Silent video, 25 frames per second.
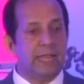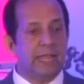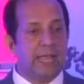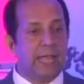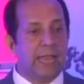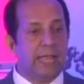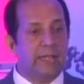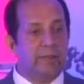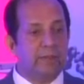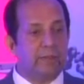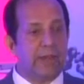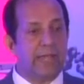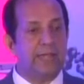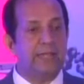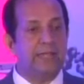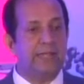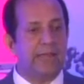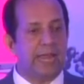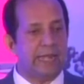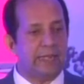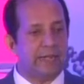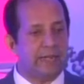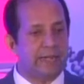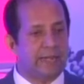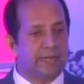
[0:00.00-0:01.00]
and trained
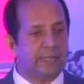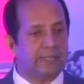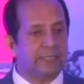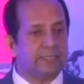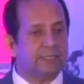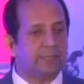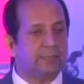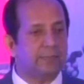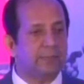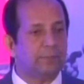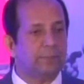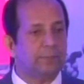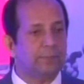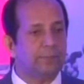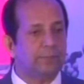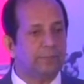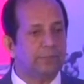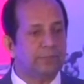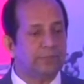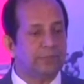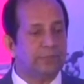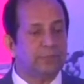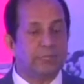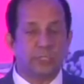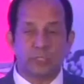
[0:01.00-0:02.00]
candidates.
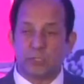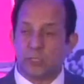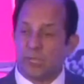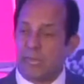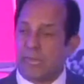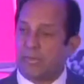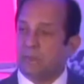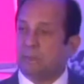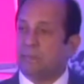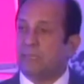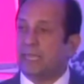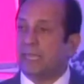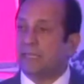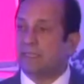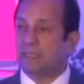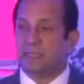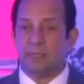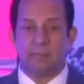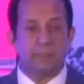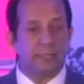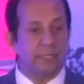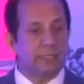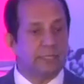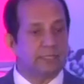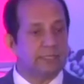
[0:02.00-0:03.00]
This will help the
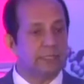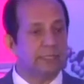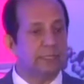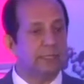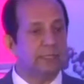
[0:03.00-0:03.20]
SMEs.